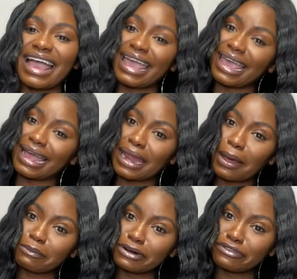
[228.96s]
And
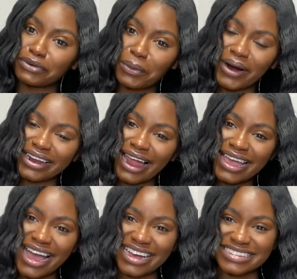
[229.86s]
number four,
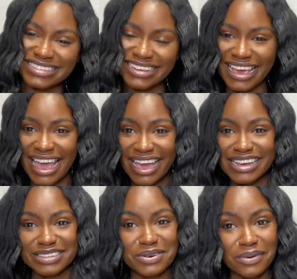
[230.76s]
like I said,
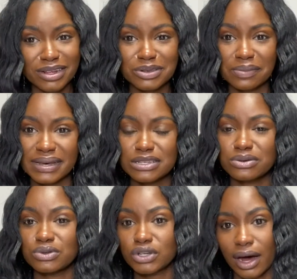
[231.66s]
is going to be
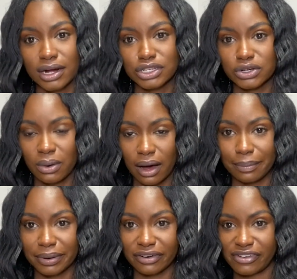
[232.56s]
to talk to a
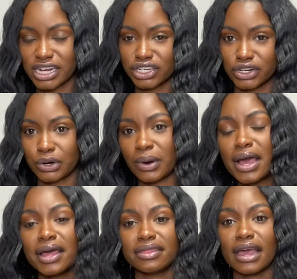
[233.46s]
professional.
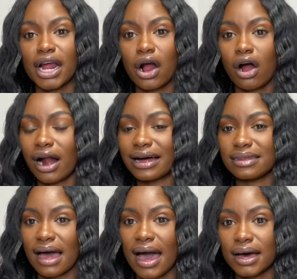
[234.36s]
There are a
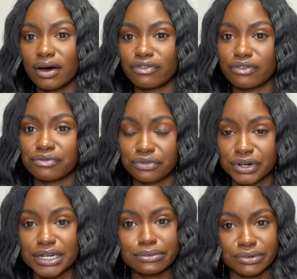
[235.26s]
lot of
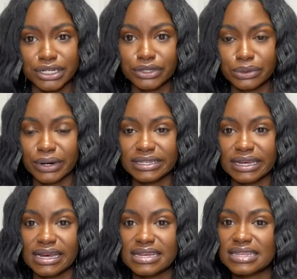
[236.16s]
free
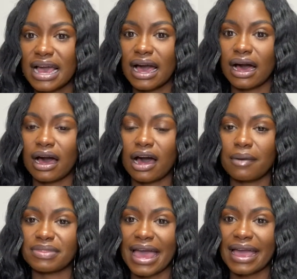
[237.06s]
resources
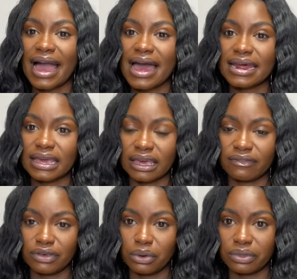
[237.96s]
um, that kind of
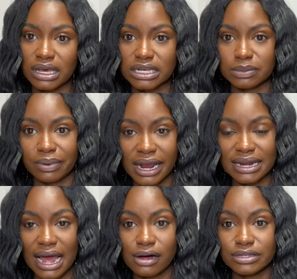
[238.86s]
give you these
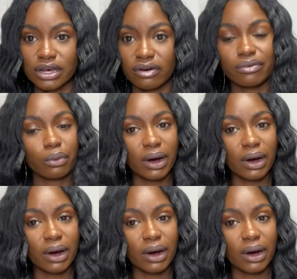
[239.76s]
breakdowns of